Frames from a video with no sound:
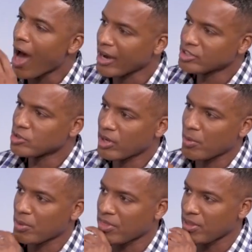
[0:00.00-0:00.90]
did you hook
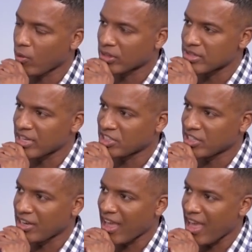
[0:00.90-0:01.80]
up with the
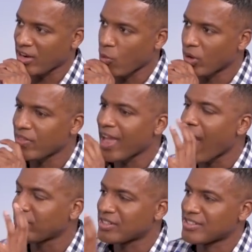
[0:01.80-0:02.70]
organization and what did they
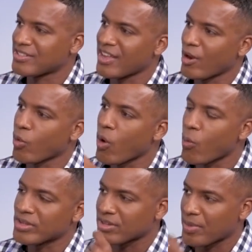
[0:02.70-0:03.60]
have to say or what
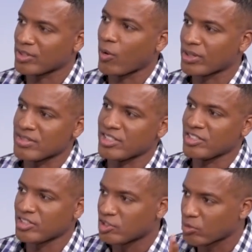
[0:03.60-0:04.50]
was it about the
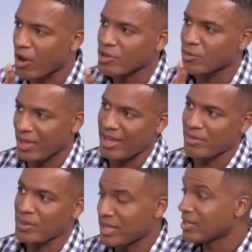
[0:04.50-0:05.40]
organization to draw you
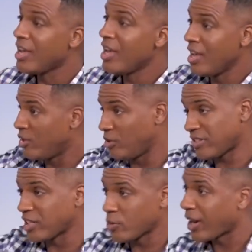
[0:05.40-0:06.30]
in? Because you just
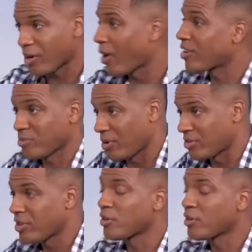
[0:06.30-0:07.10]
said you were at a crossroads. Your yeah.